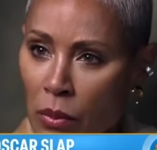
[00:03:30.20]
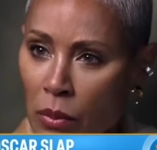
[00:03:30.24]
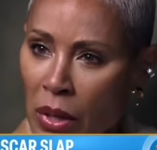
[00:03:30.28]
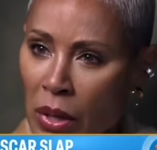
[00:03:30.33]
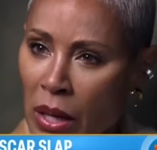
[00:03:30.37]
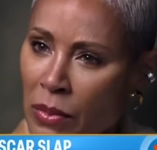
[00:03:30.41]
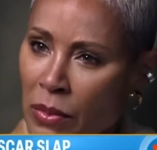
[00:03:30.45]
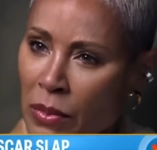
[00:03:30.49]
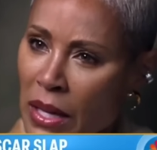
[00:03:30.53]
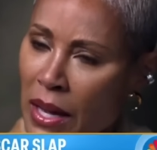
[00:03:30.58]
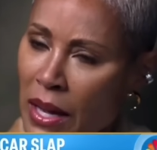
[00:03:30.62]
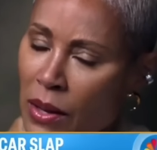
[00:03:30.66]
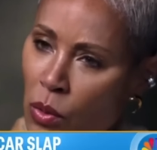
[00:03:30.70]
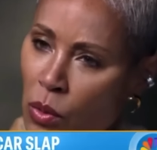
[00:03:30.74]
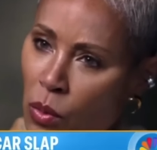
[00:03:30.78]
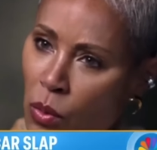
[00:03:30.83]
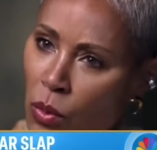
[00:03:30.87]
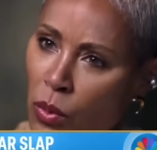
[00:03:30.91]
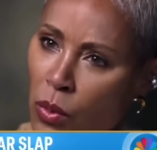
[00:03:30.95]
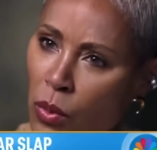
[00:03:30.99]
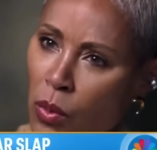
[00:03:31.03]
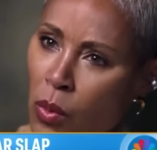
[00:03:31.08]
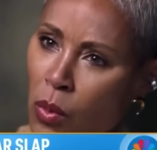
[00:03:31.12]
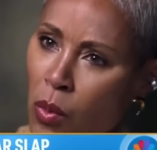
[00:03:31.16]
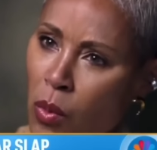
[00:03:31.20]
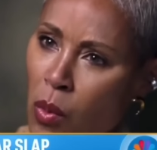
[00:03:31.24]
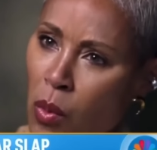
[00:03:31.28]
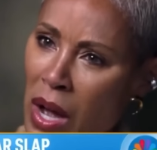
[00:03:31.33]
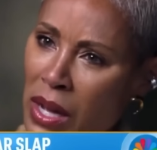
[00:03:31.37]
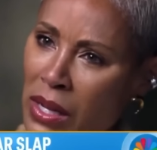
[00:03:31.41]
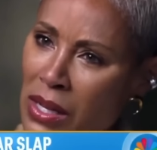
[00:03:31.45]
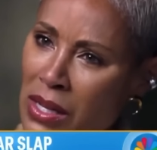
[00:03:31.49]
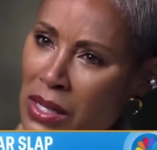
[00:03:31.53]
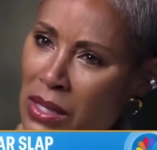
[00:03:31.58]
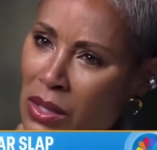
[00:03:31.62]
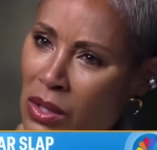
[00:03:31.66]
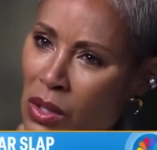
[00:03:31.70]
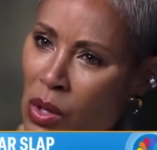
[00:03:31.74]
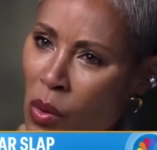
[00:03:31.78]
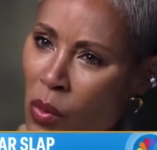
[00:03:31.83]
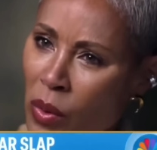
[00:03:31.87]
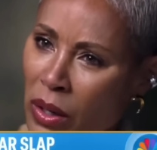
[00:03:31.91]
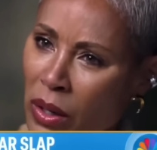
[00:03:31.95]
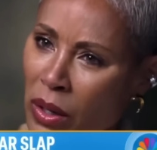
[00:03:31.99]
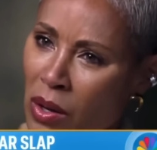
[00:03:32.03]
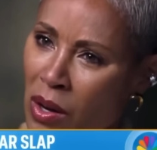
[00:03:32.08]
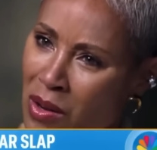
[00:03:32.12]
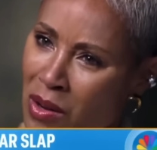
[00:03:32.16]
I'm like, what is
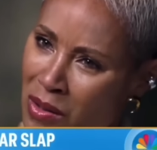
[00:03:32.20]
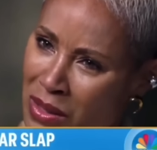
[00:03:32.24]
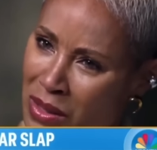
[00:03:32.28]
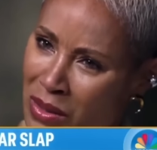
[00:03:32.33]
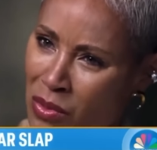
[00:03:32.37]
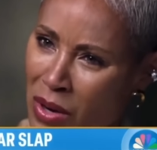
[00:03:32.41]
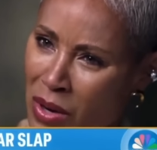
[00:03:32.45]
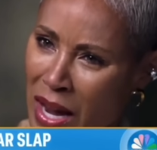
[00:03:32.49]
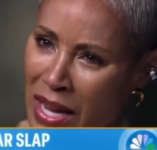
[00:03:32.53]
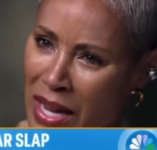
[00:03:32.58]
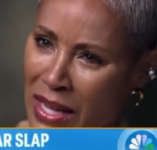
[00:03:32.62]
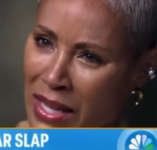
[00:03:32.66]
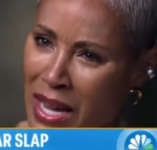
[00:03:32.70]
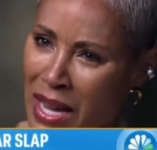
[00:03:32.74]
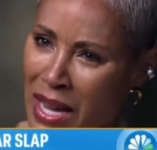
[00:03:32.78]
going on I right keep now?